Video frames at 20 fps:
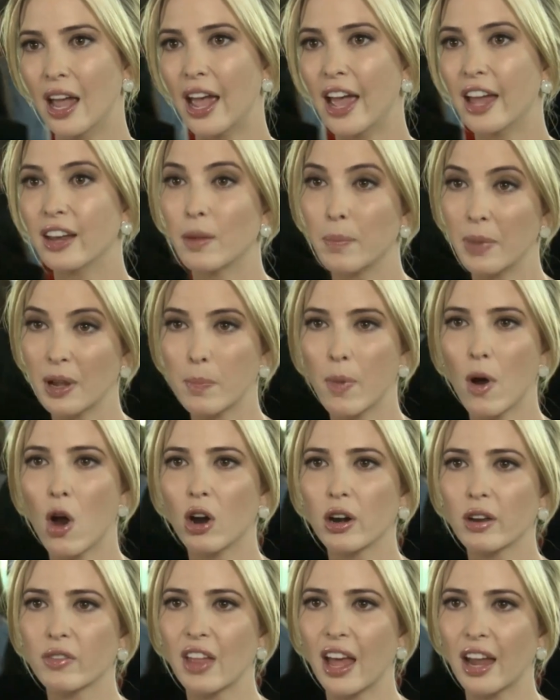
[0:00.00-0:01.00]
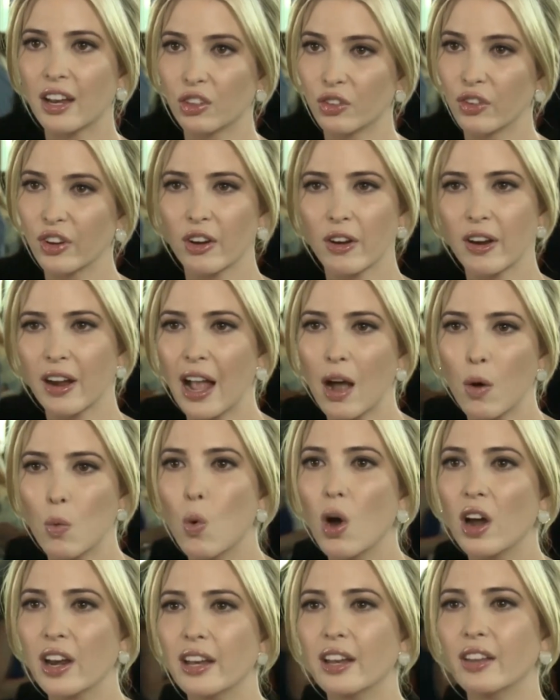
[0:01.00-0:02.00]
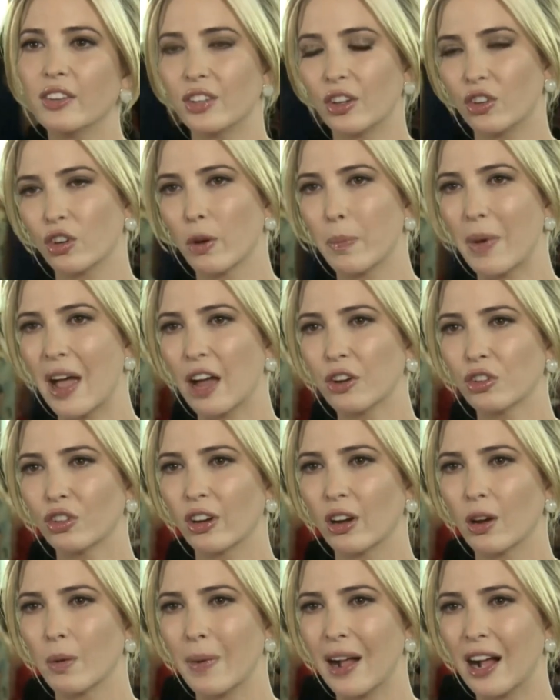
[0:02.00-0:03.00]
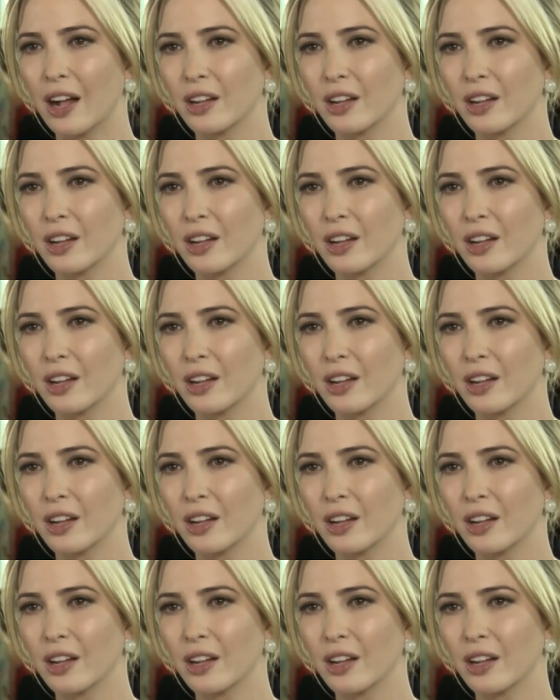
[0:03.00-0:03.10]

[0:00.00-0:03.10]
And a big part of that is figuring out what it is that you're passionate